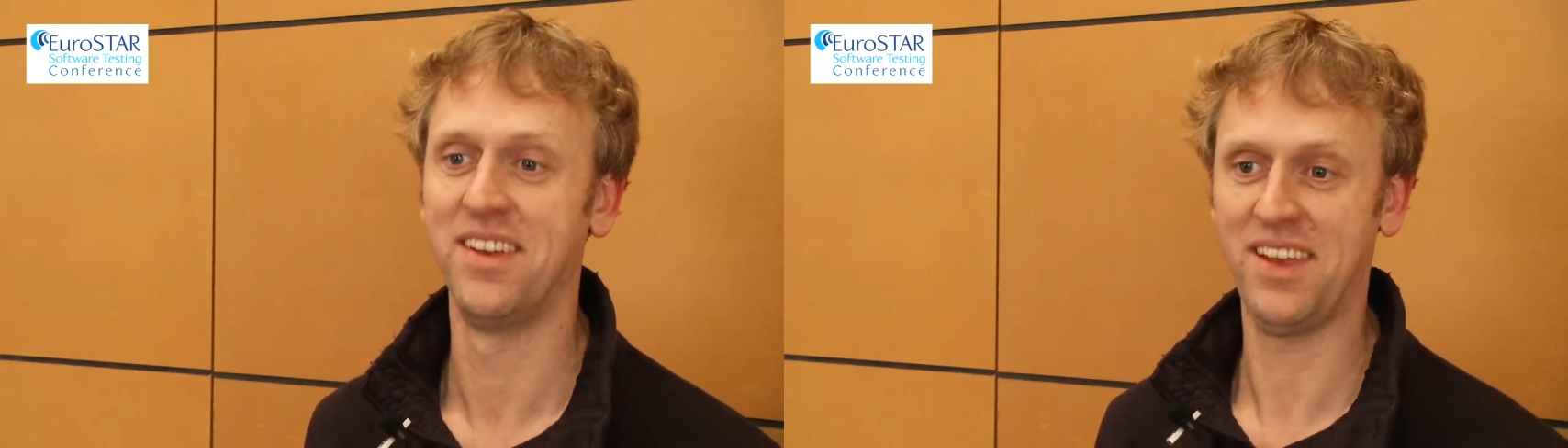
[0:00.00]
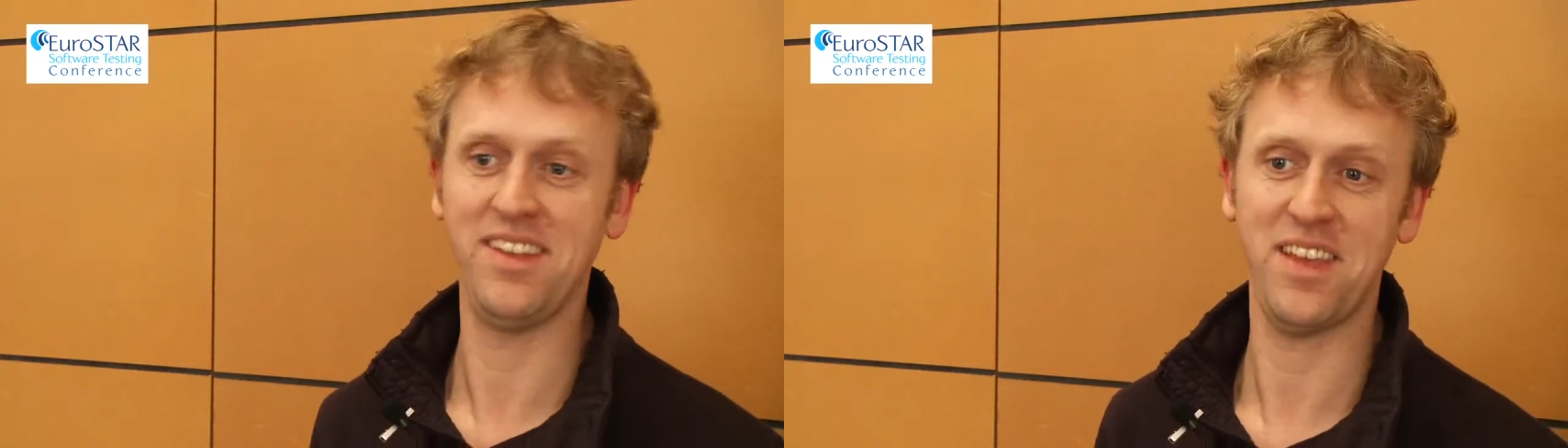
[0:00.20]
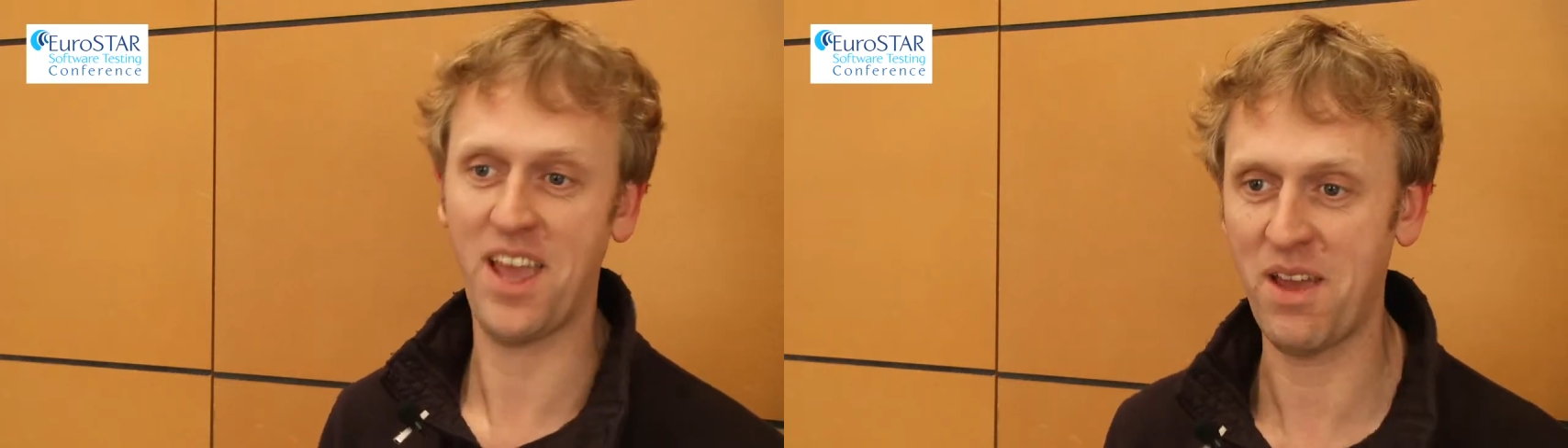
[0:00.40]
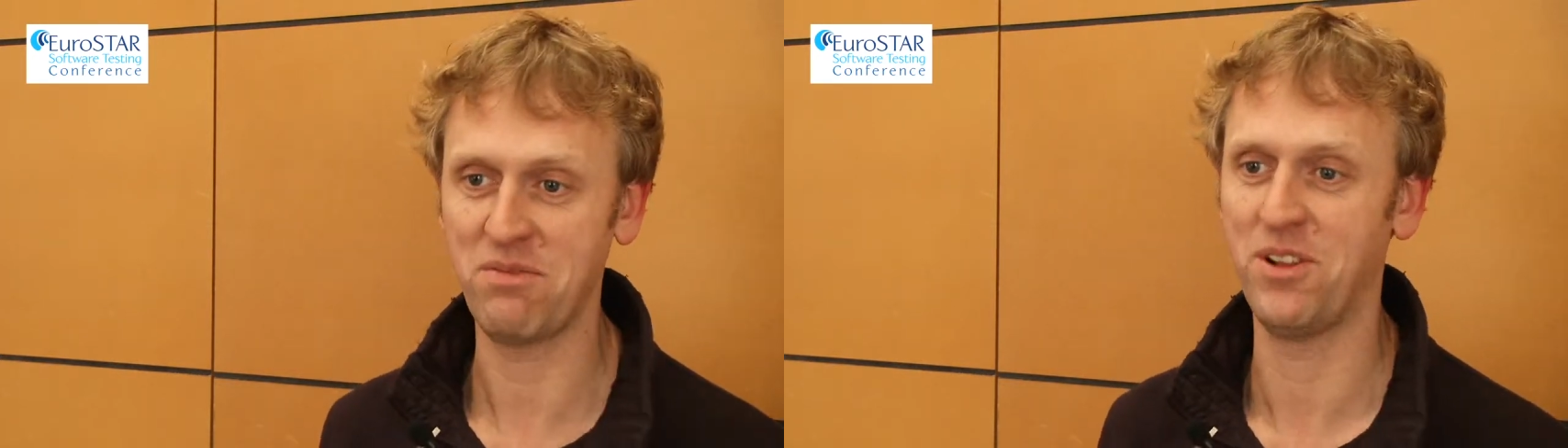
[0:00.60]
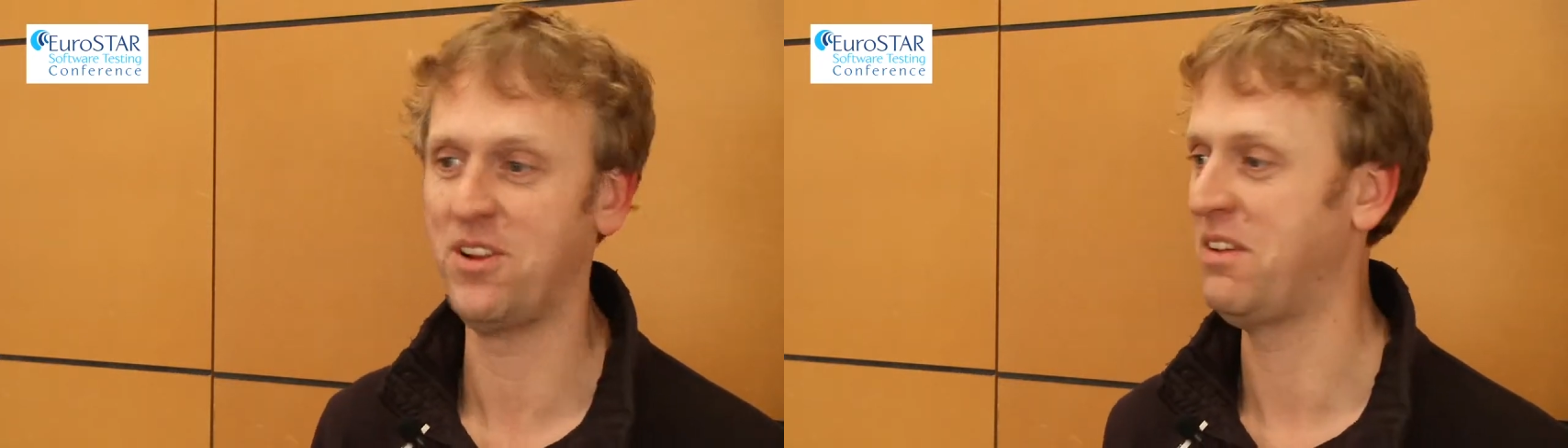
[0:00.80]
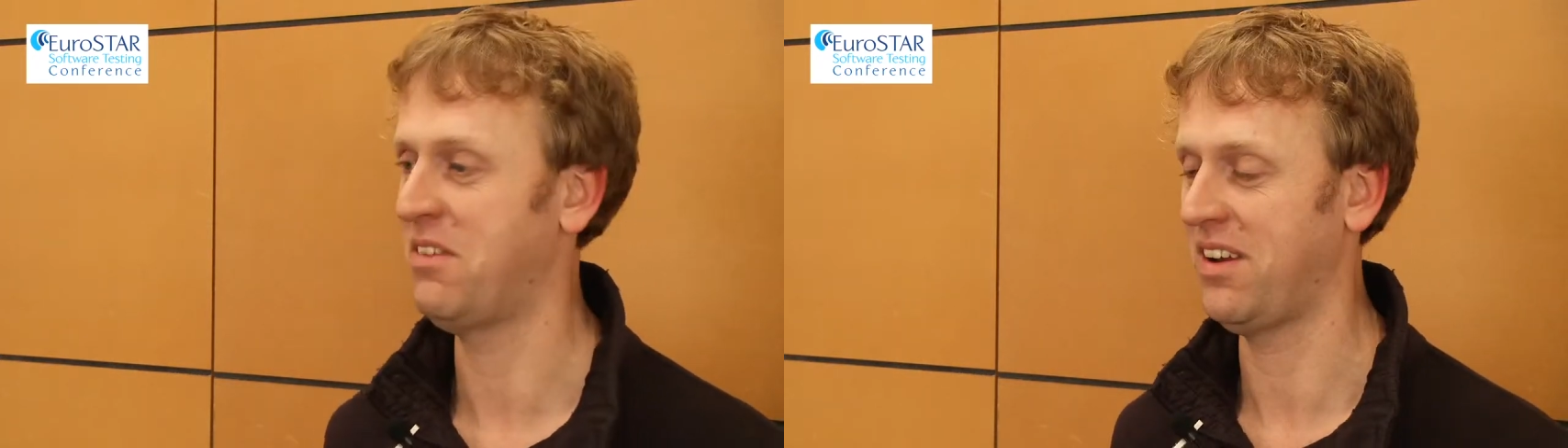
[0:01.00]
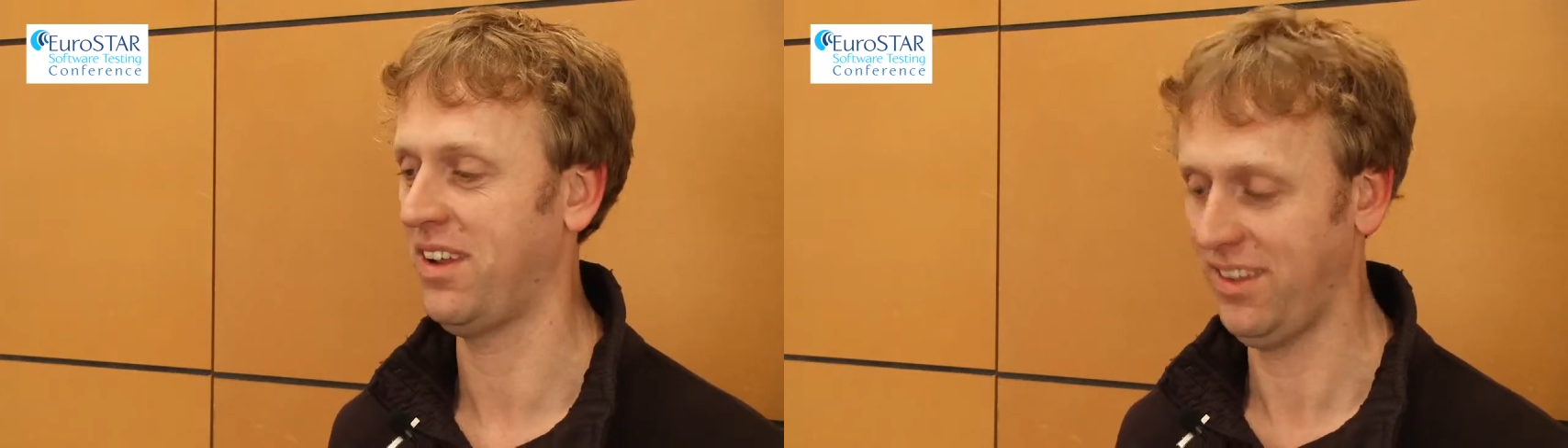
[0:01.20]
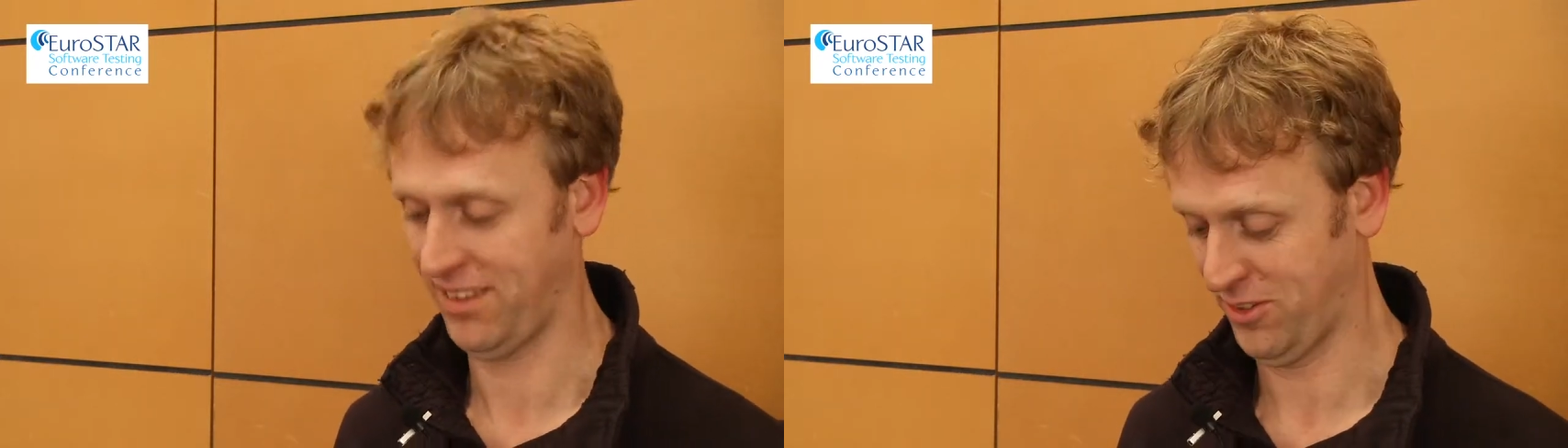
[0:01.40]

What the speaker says: It's absolutely very easy.